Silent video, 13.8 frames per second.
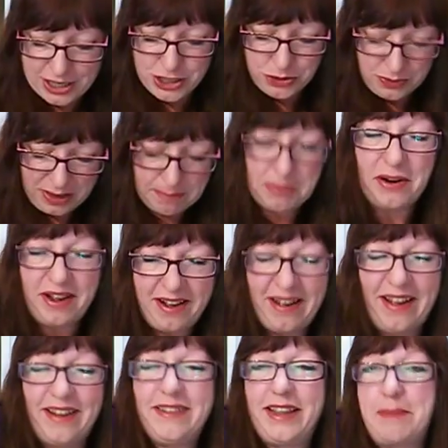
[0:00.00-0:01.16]
and I do it up on
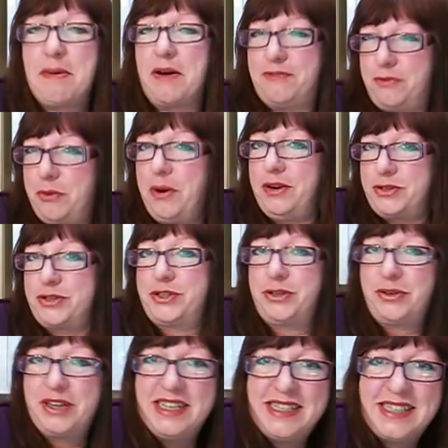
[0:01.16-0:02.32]
high, like about 400
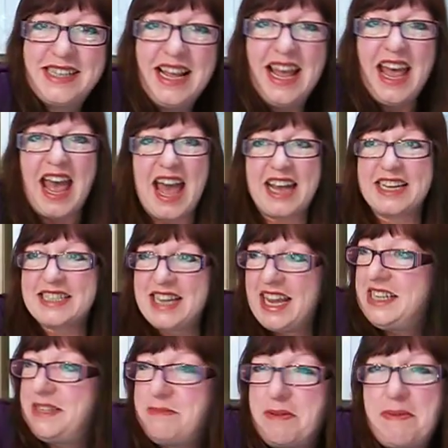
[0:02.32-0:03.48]
degrees, and it
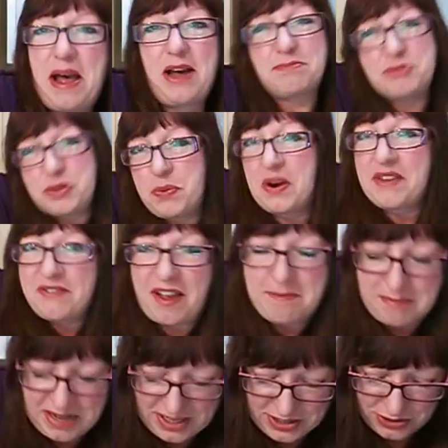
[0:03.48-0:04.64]
takes them about
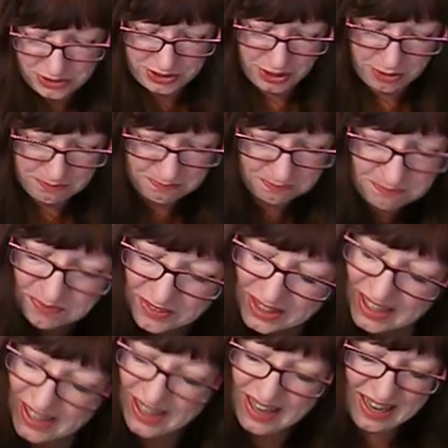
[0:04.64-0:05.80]
25 minutes or so.
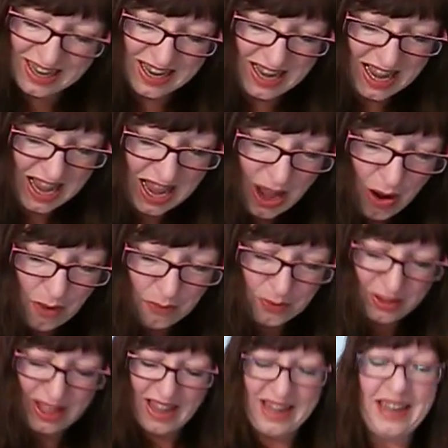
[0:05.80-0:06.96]

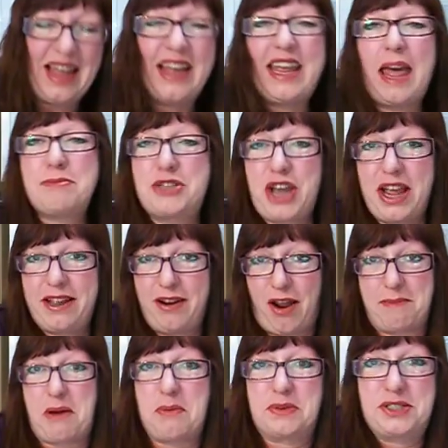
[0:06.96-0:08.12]
Well, I kept checking
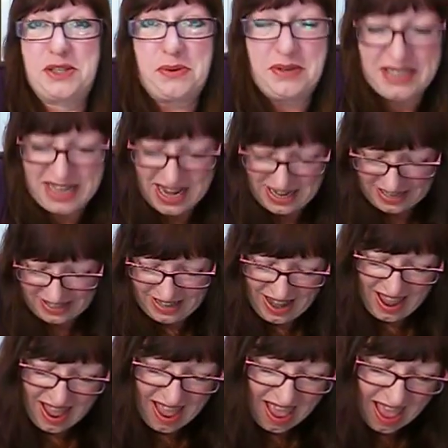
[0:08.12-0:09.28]
on them, I was so excited.
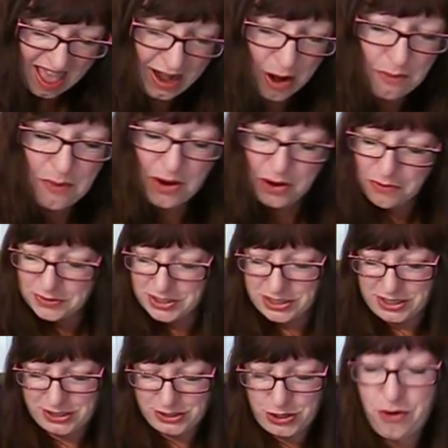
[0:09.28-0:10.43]
And I went over
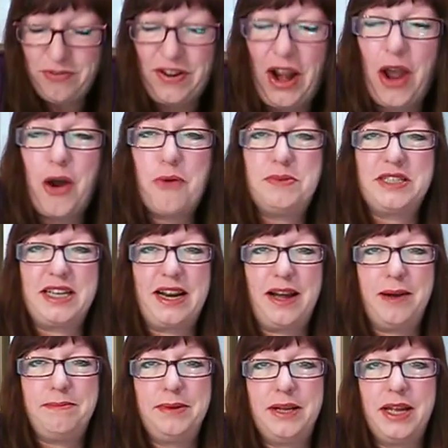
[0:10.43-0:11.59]
to the stove and I opened it
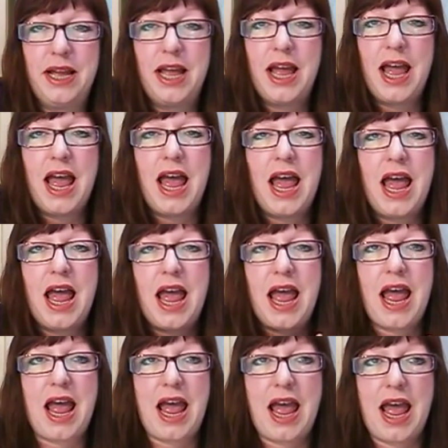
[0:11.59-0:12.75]
up,
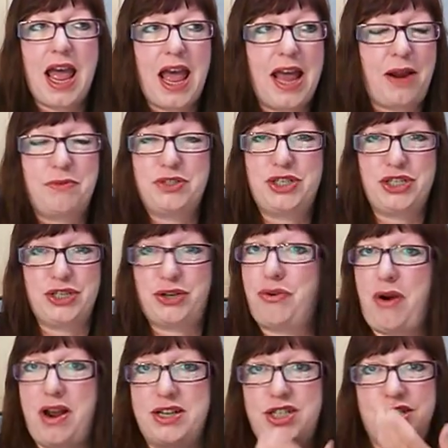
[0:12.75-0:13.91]
and I was just
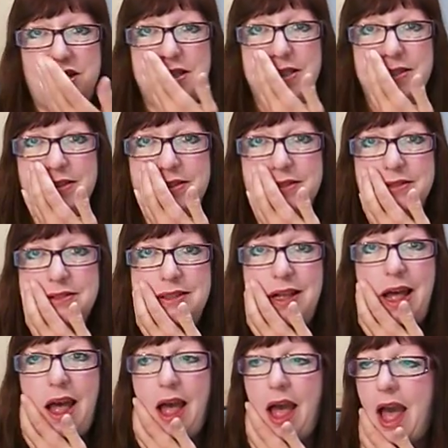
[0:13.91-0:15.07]
crushed.
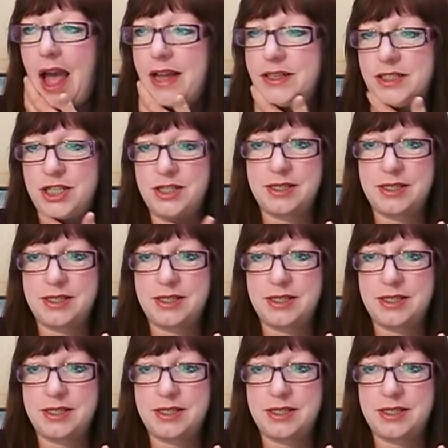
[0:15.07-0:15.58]
I